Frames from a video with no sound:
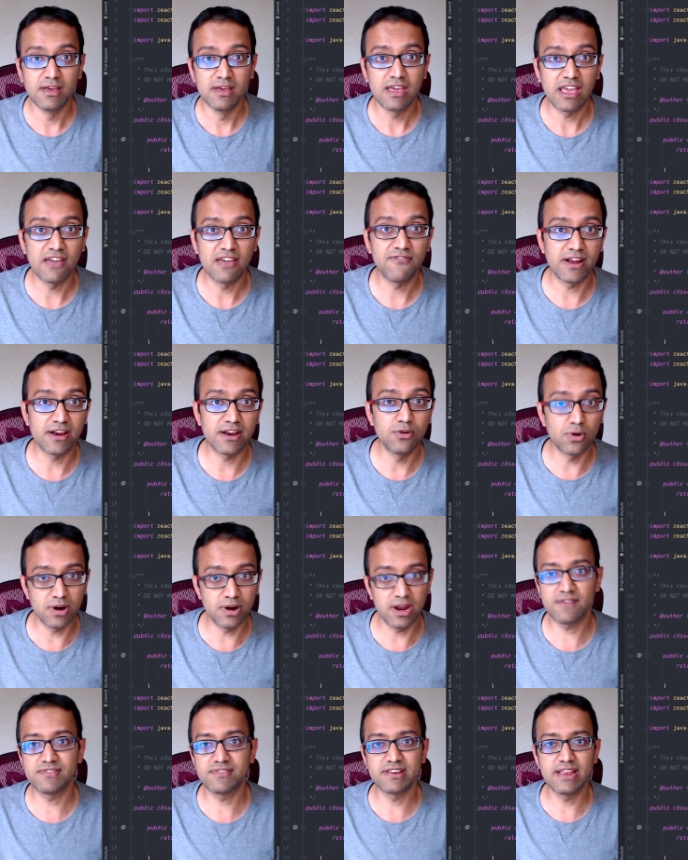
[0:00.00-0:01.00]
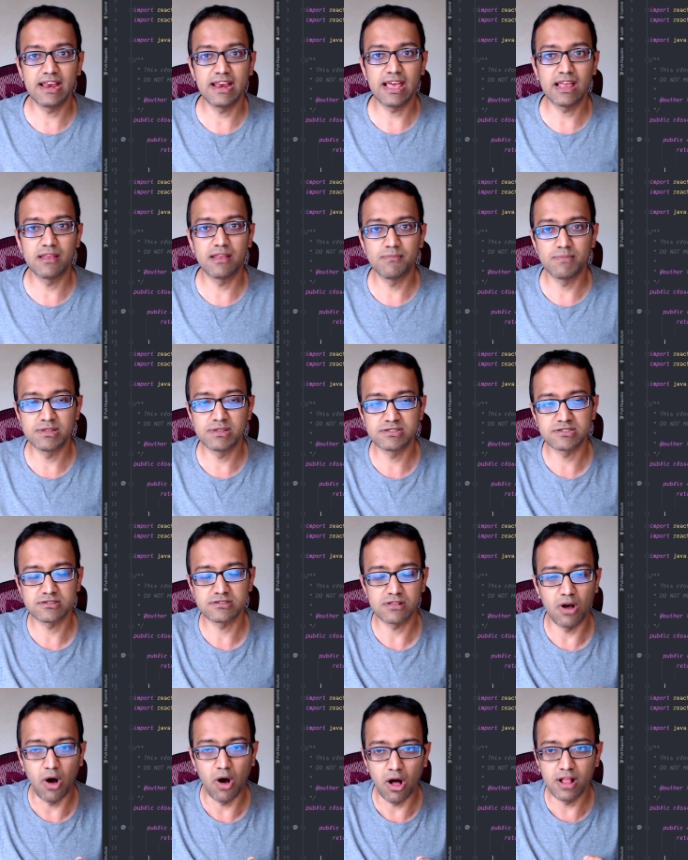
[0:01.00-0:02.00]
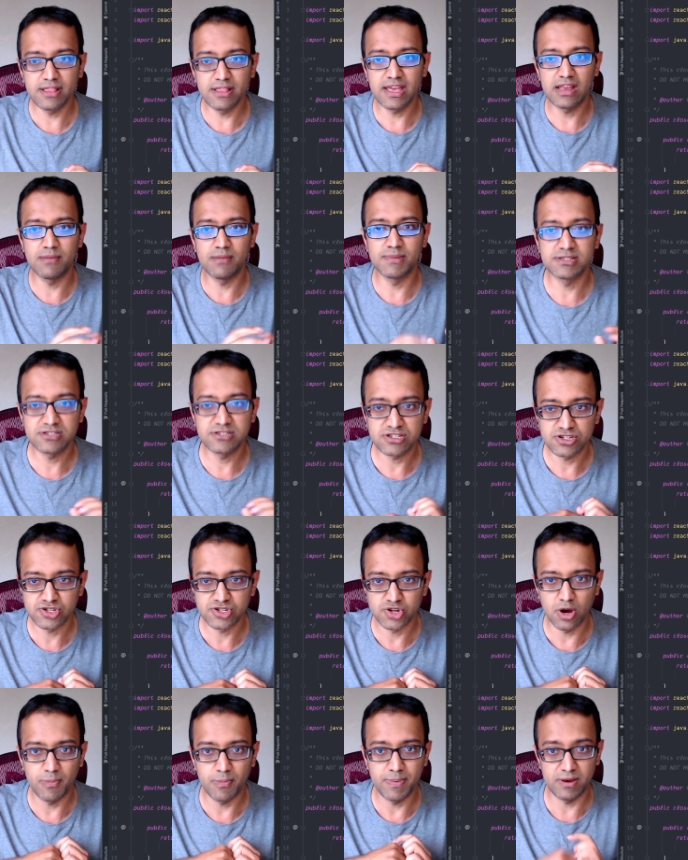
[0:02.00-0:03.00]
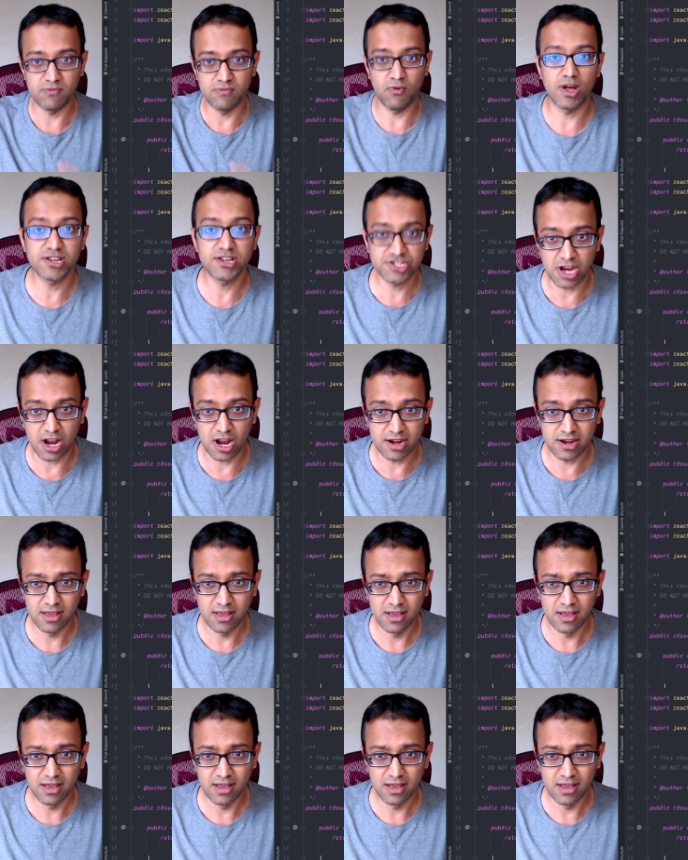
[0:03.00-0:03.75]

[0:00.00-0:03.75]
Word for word: If I don't have the delay elements, all the elements show up in one shot,